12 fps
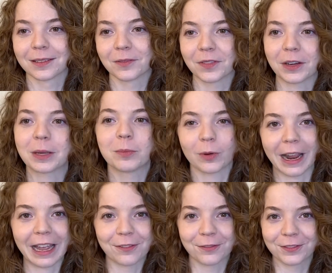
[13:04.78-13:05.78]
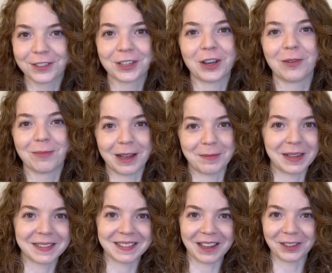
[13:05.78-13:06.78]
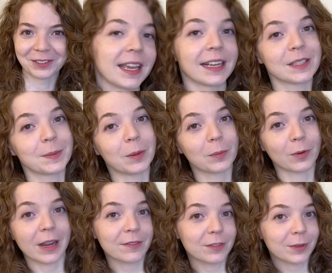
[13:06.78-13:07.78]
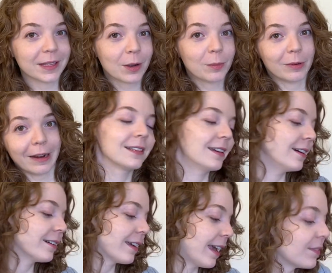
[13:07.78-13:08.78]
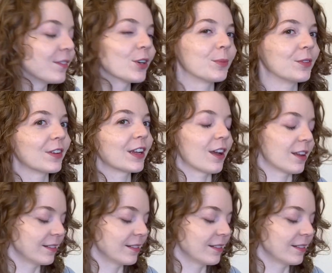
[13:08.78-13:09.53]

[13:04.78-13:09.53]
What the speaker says: very brave to go by myself. Can't spell braven without brave. Okay, we're moving on.